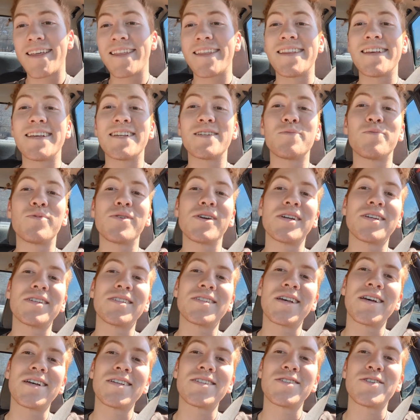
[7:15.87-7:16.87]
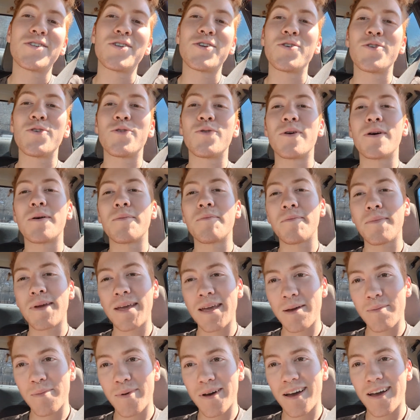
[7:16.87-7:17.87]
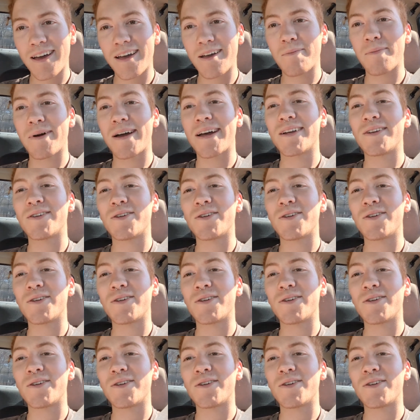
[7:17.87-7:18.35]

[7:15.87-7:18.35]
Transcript: This brings us to me buying my